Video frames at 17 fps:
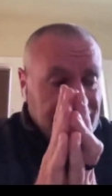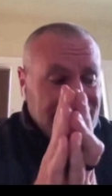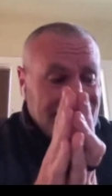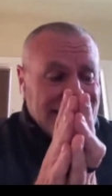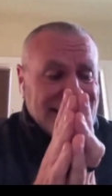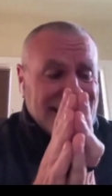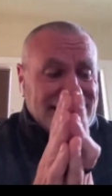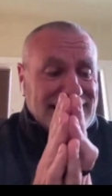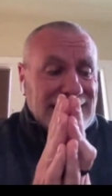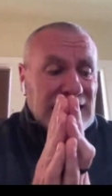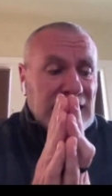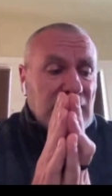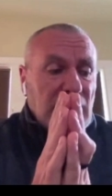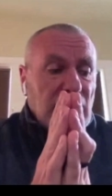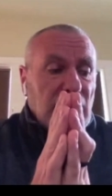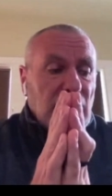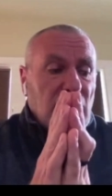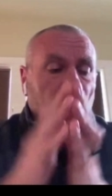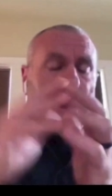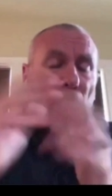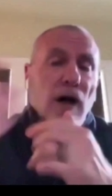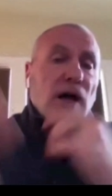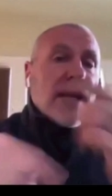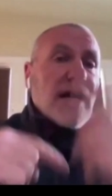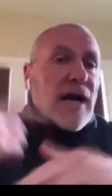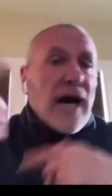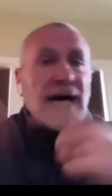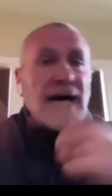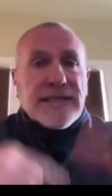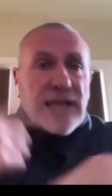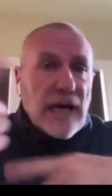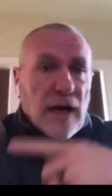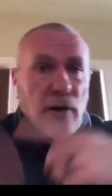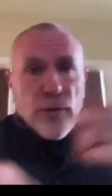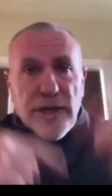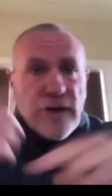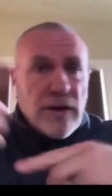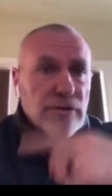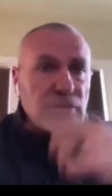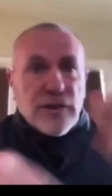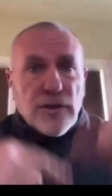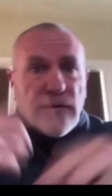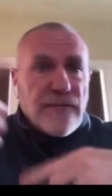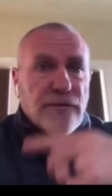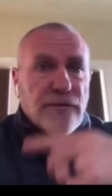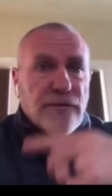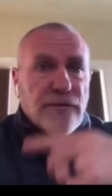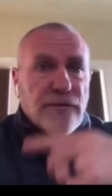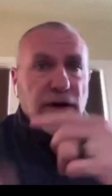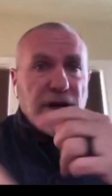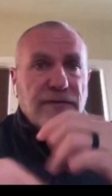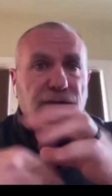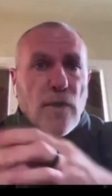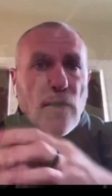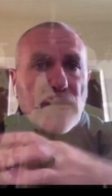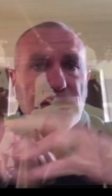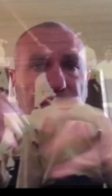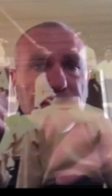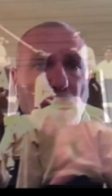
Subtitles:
it's all a kata. We don't do free-form